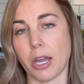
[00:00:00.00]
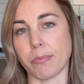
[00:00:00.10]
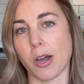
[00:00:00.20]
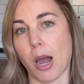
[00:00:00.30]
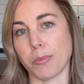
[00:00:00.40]

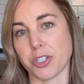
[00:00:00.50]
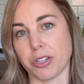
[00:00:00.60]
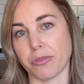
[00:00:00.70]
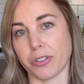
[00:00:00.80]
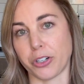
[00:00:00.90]

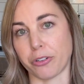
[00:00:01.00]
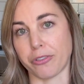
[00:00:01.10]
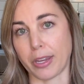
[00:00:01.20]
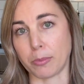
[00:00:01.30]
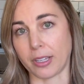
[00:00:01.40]
option for your
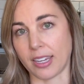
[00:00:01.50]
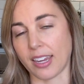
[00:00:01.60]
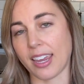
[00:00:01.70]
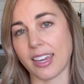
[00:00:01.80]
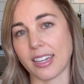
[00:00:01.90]

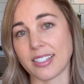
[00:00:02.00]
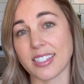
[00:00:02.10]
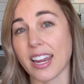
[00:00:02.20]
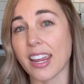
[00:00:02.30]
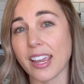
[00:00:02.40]
family, and
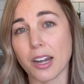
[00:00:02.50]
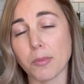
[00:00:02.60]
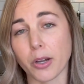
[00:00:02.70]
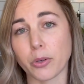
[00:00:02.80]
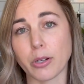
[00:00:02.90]
staying at a
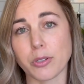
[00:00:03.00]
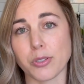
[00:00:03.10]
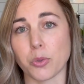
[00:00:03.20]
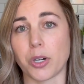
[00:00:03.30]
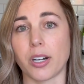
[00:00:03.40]
monorail
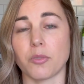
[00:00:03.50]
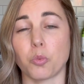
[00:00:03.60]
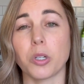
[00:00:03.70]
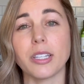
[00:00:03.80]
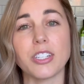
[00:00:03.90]
resort
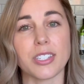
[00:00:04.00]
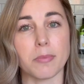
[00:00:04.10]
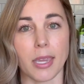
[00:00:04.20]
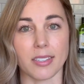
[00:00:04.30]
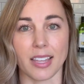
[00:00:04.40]
really just
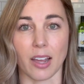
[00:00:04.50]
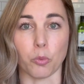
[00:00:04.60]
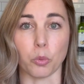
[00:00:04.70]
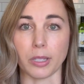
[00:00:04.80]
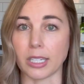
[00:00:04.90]
makes that
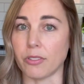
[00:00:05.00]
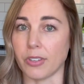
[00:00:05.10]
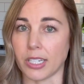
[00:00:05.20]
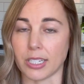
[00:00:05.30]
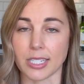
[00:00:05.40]
really
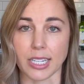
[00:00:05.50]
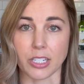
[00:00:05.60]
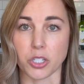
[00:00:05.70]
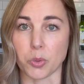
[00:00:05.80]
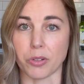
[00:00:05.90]
convenient to
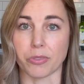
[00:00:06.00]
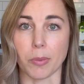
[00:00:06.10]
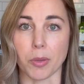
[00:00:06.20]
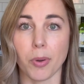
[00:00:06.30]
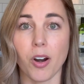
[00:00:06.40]
get to and
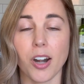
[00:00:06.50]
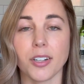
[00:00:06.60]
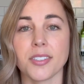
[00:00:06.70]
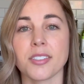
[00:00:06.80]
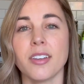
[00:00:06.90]
from the
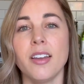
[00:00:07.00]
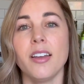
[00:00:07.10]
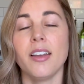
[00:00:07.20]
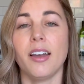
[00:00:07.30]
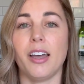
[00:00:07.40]
parks.
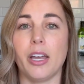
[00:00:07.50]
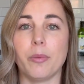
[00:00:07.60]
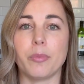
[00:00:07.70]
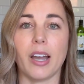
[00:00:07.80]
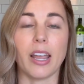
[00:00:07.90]

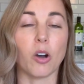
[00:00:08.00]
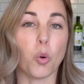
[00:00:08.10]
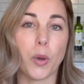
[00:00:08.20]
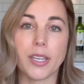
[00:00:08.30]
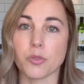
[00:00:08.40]
I
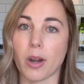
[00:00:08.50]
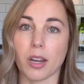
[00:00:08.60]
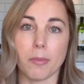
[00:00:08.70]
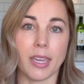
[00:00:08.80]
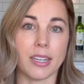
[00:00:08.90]
always
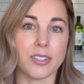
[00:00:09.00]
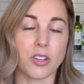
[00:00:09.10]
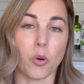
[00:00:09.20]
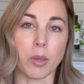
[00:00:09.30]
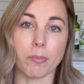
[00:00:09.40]
recommend
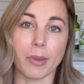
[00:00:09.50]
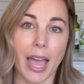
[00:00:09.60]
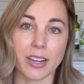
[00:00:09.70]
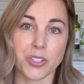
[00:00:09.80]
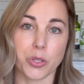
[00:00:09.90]
going
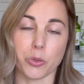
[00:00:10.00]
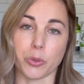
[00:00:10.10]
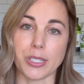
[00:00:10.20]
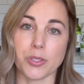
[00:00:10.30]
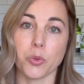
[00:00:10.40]
back to the
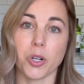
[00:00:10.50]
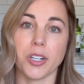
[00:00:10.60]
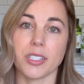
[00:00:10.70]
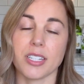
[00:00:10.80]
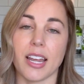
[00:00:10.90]

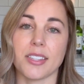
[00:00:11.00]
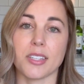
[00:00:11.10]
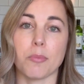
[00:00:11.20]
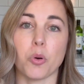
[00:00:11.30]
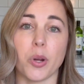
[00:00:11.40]
resort at
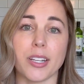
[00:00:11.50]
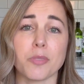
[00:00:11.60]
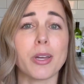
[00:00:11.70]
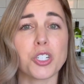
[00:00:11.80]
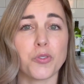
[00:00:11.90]
some point,
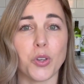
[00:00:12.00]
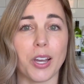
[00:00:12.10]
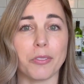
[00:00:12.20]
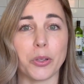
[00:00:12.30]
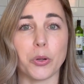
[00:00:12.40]
especially if you
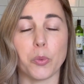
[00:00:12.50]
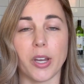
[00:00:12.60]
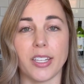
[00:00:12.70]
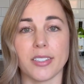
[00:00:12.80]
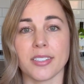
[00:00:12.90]
have little
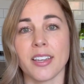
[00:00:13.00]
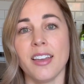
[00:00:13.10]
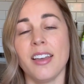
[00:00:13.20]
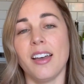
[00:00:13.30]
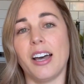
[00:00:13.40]
ones.
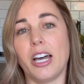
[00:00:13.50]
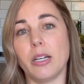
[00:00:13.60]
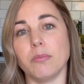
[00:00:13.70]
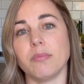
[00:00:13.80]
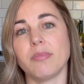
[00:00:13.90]

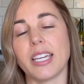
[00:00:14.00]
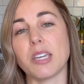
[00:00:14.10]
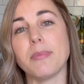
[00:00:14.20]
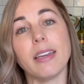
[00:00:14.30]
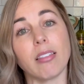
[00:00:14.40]
It
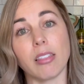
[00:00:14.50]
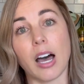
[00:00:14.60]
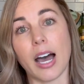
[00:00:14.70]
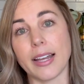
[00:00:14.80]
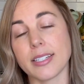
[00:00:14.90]
can be a
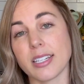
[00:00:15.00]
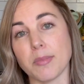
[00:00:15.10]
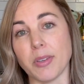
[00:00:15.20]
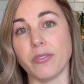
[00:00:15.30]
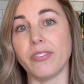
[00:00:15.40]
lot. It
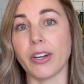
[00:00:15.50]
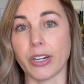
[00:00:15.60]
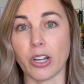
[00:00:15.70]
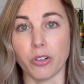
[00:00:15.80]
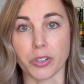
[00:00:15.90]
can be
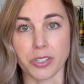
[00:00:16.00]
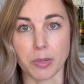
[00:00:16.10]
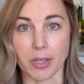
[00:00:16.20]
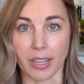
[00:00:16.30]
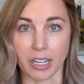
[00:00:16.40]
very
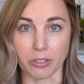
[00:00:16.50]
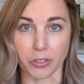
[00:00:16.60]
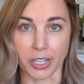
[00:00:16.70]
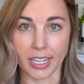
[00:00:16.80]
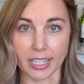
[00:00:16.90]
overstimulating
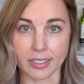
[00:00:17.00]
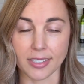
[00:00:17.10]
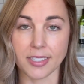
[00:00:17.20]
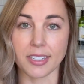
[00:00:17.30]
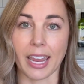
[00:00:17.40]
for
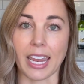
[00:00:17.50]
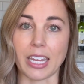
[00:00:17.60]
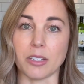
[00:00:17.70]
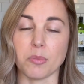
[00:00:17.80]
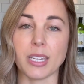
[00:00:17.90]
kids,
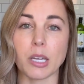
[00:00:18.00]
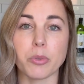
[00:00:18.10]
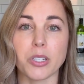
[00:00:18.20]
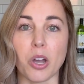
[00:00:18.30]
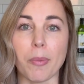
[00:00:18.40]
and being
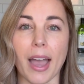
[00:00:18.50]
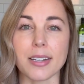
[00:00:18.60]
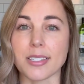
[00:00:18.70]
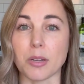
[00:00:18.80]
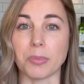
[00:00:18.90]
able to go back
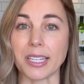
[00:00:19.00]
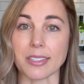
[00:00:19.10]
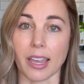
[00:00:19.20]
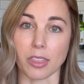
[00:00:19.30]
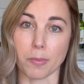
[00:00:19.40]
to some
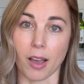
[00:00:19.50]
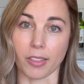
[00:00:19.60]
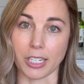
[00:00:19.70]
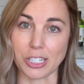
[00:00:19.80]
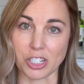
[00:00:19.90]
place like the
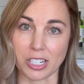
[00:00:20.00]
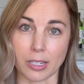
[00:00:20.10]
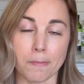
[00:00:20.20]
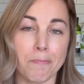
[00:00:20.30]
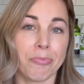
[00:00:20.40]

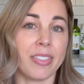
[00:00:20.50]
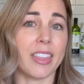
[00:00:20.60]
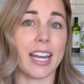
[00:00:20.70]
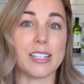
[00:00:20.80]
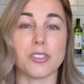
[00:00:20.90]
Polynesian
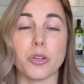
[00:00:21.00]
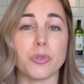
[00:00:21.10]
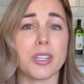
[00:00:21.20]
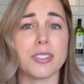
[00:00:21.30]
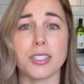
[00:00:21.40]
that has
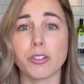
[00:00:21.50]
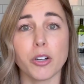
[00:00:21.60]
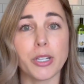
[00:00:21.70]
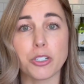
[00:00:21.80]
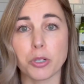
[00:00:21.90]
those
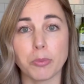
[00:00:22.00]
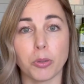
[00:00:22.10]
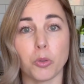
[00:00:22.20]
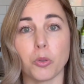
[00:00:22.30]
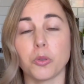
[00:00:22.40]
0 entry
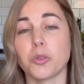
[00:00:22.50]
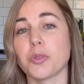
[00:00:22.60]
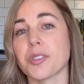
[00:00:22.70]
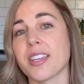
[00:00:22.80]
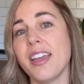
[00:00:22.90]

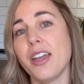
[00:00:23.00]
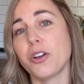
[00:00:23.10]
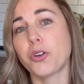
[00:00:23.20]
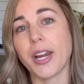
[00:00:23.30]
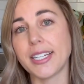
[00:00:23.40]
pools,
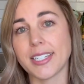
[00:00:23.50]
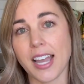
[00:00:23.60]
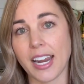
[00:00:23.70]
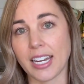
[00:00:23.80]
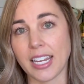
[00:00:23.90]
great
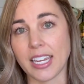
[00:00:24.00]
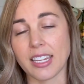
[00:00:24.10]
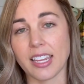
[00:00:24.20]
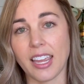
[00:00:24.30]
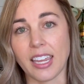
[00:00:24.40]

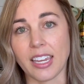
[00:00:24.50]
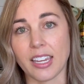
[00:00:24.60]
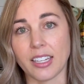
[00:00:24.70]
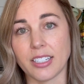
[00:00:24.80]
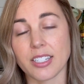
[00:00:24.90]
dining,
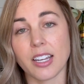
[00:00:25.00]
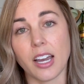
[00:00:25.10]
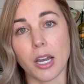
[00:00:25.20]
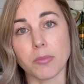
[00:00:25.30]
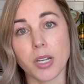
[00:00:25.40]
and
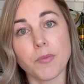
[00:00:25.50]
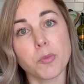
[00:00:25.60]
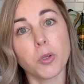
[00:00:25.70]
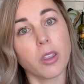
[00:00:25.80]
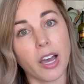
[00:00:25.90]

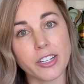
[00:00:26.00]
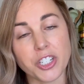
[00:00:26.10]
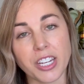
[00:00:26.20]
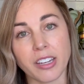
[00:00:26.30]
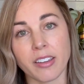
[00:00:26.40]
comfortable
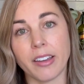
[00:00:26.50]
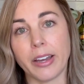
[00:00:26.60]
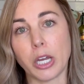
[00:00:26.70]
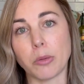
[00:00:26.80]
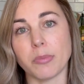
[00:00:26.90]
lodging
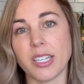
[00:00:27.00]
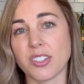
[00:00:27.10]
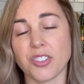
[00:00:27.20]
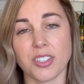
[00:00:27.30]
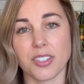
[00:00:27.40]

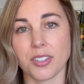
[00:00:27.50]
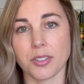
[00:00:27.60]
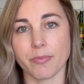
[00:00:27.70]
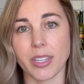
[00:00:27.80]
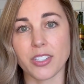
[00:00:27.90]
it's
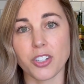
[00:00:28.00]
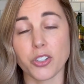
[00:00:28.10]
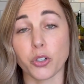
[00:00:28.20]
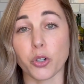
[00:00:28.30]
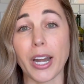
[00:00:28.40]
just
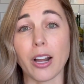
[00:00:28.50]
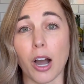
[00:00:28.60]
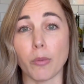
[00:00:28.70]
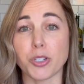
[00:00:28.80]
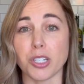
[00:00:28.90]
a great
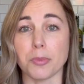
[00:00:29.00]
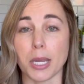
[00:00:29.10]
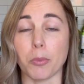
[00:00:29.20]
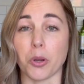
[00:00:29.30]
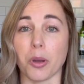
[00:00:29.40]
option to be
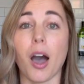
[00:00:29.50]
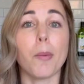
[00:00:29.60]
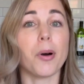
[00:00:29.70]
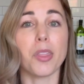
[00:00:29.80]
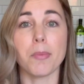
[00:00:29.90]
able to
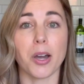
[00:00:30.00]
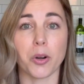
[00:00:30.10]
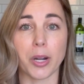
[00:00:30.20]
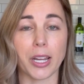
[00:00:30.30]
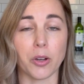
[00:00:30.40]
hop on the
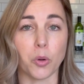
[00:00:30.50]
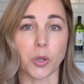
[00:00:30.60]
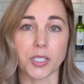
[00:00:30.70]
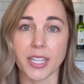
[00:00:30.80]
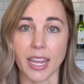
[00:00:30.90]
monorail
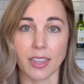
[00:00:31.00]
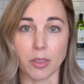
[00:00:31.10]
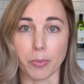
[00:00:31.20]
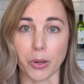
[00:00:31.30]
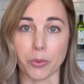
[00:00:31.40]
or take the
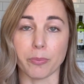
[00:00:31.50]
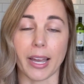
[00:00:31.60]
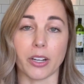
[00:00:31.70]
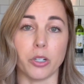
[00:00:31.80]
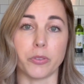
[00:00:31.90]
boat
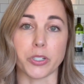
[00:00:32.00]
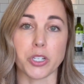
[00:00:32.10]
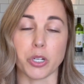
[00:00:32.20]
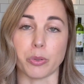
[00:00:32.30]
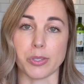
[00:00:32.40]
back over
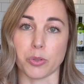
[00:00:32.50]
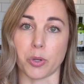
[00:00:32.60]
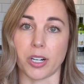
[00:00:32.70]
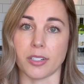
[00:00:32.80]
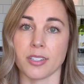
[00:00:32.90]
to your
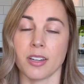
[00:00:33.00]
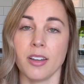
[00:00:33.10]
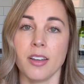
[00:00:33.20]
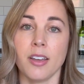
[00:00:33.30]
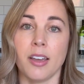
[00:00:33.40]
resort.
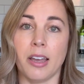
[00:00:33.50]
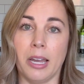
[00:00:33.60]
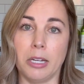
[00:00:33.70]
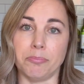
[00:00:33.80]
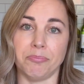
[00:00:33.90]

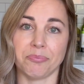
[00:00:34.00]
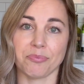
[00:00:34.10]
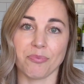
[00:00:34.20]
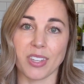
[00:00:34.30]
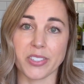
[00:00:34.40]

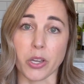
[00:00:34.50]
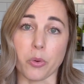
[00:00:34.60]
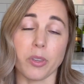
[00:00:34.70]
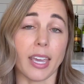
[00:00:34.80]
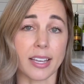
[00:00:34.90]

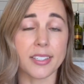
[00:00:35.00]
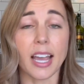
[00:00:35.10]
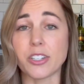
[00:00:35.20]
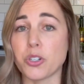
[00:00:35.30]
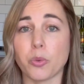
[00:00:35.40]
So yes, I do